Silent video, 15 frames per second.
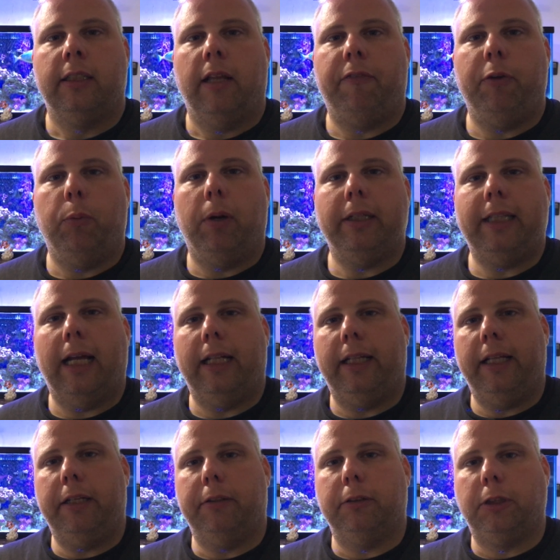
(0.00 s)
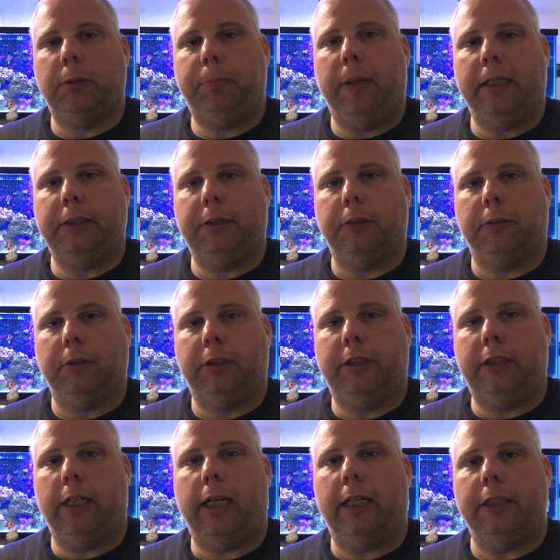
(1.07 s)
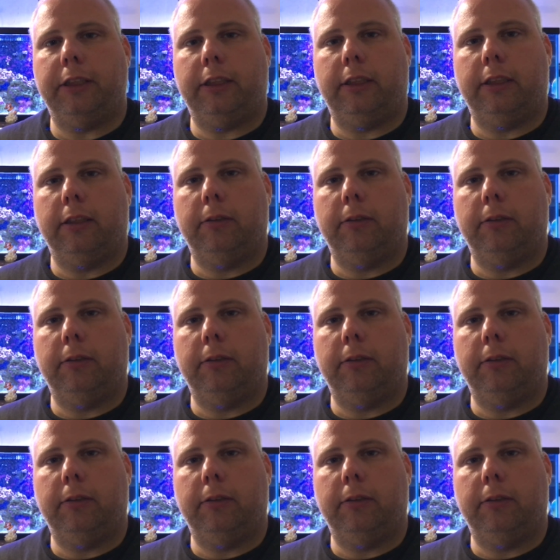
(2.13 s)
If you want that little special touch,